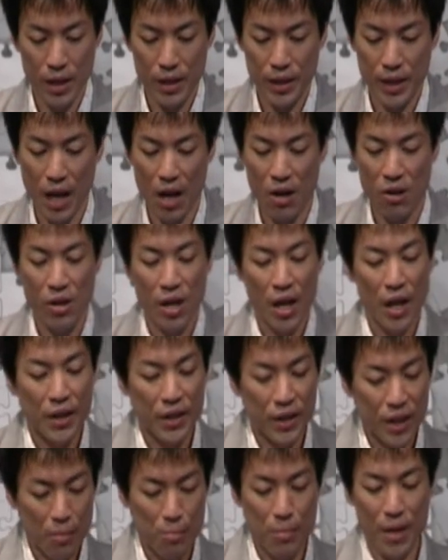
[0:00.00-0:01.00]
Now,
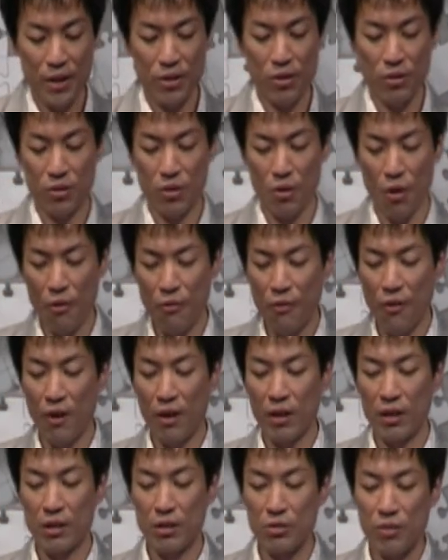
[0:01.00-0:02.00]
the method offers
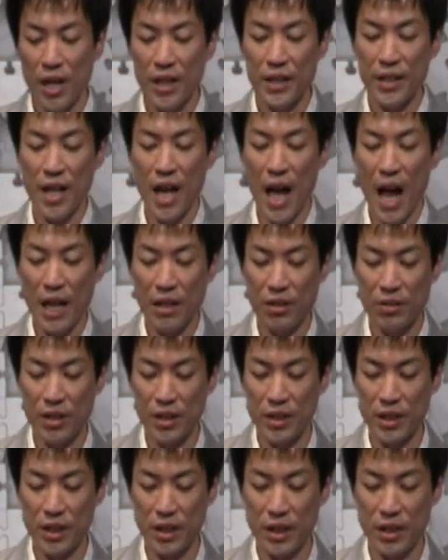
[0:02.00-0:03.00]
greater
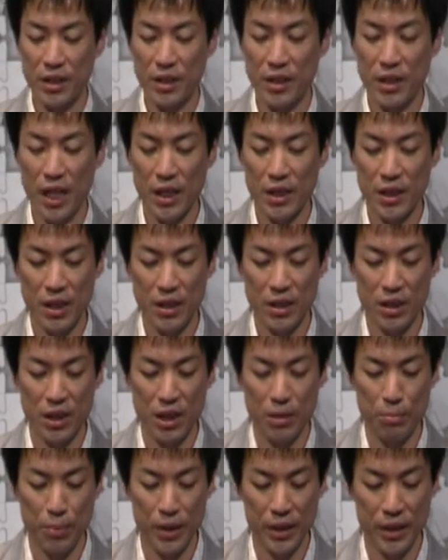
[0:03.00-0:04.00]
accuracy, such as
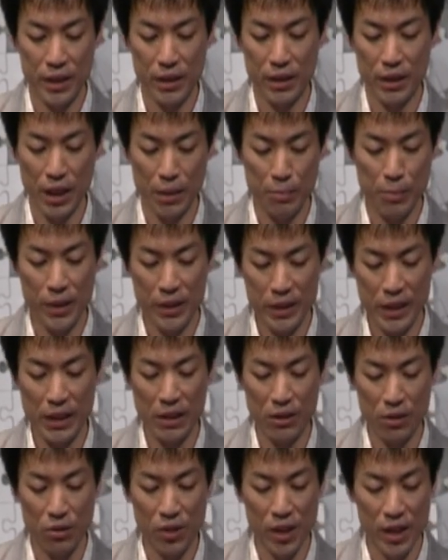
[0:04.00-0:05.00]
depict, depicting
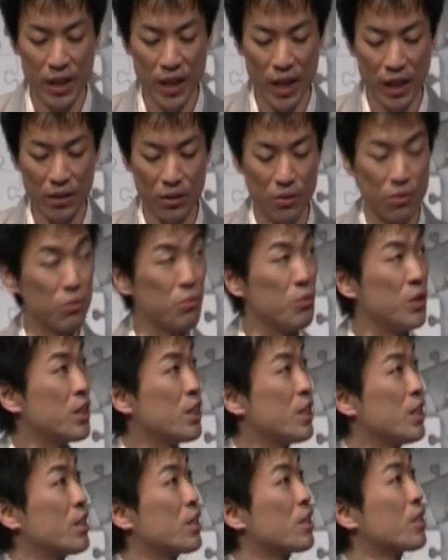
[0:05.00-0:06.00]
Greenland, which
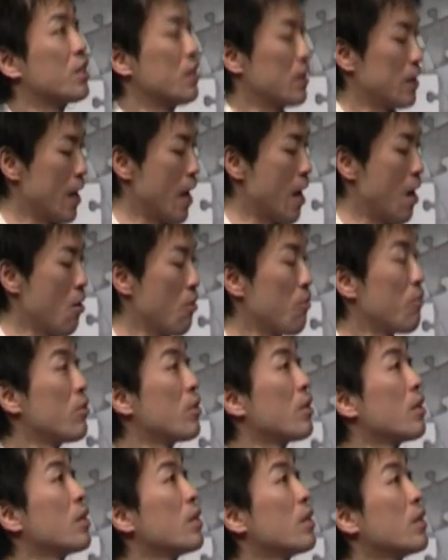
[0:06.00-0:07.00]
is now,
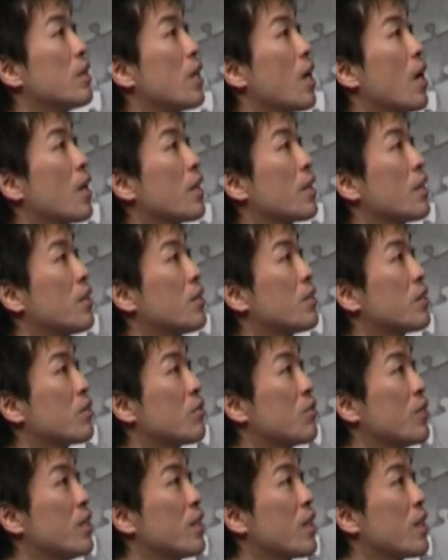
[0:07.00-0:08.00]
yeah, here's
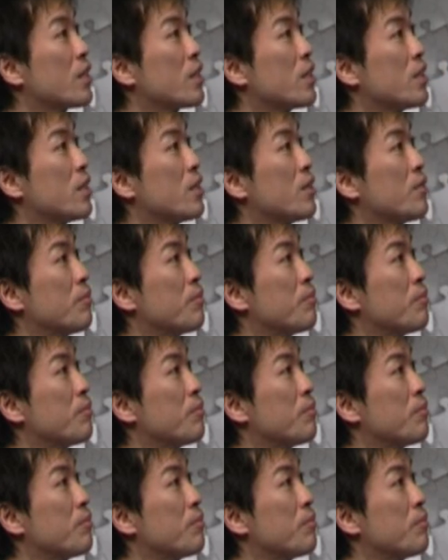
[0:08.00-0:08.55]
Greenland here.